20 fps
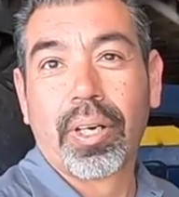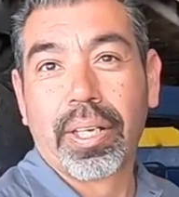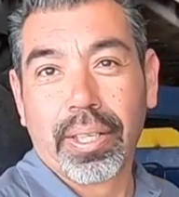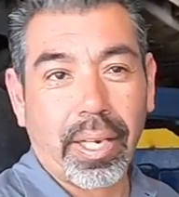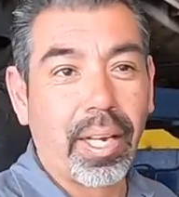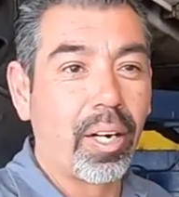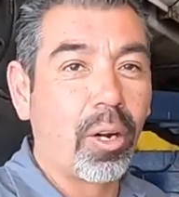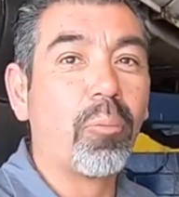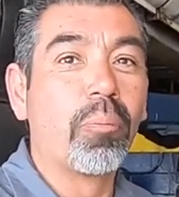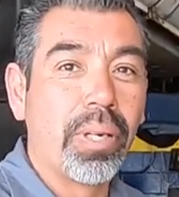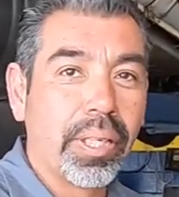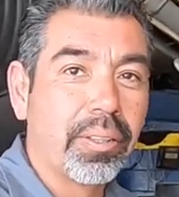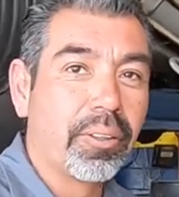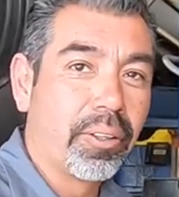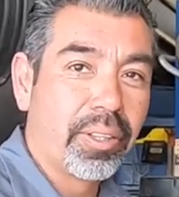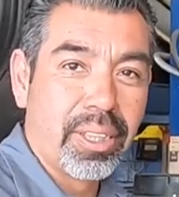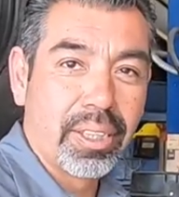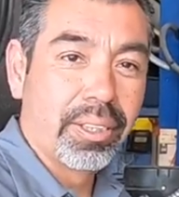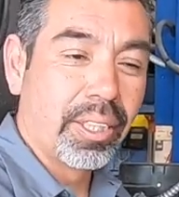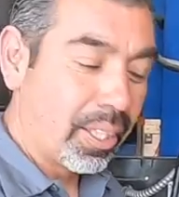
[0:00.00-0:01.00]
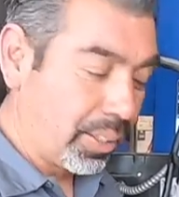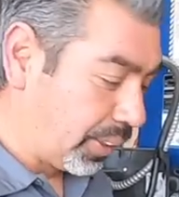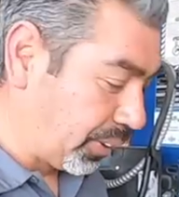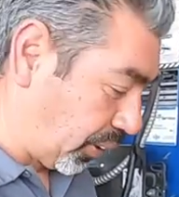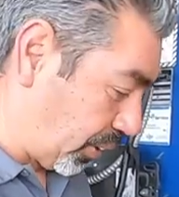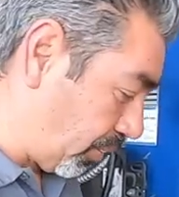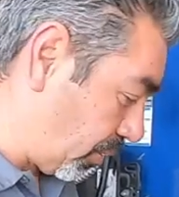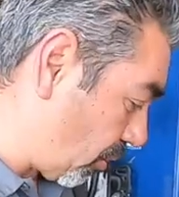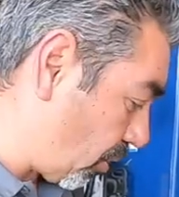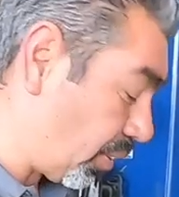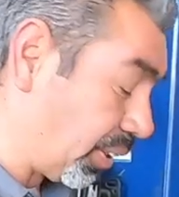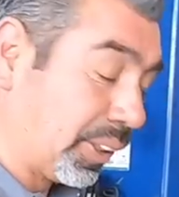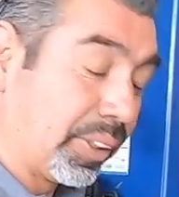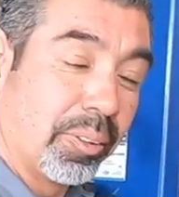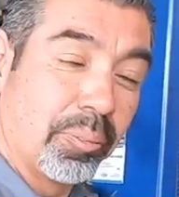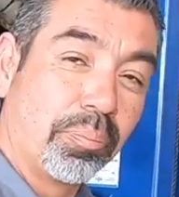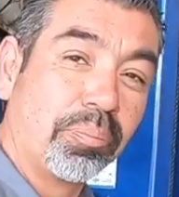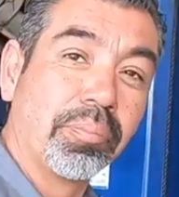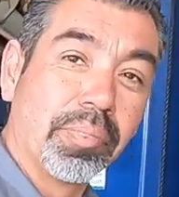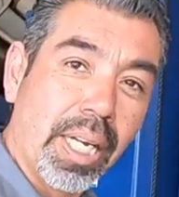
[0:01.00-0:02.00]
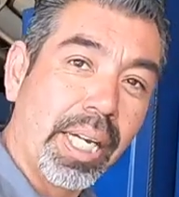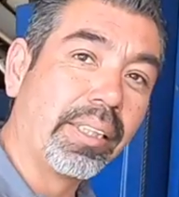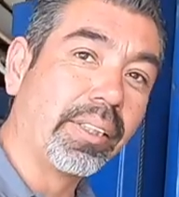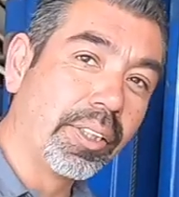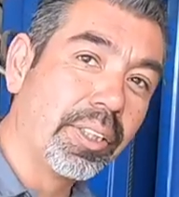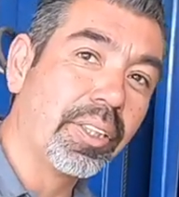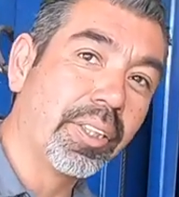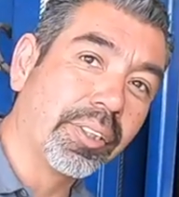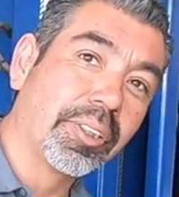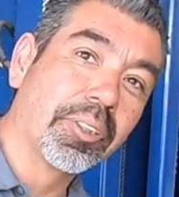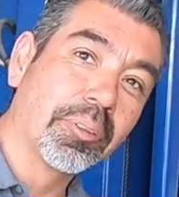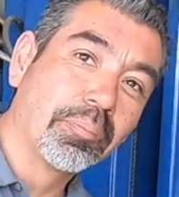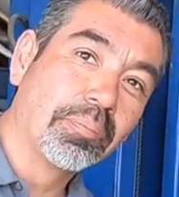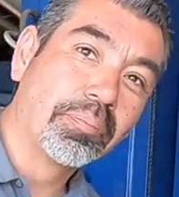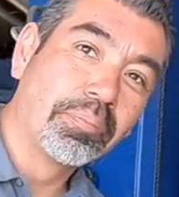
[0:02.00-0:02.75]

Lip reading: That's where I got all my knowledge, of course. 18 years.